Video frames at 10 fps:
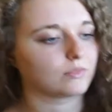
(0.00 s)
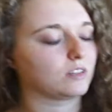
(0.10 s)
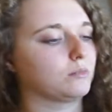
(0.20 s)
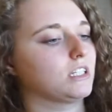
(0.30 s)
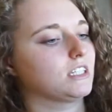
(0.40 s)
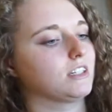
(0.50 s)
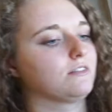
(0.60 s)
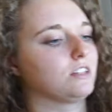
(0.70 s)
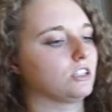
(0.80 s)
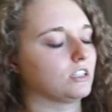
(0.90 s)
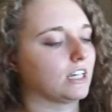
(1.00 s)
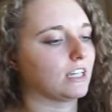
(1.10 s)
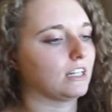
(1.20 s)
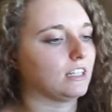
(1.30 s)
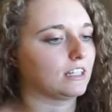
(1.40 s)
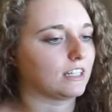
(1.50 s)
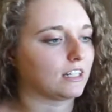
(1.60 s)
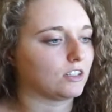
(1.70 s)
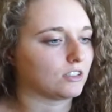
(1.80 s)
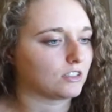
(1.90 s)
let me see if there's like anything
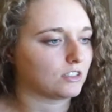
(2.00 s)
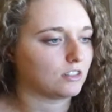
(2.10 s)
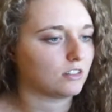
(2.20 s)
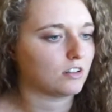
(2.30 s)
else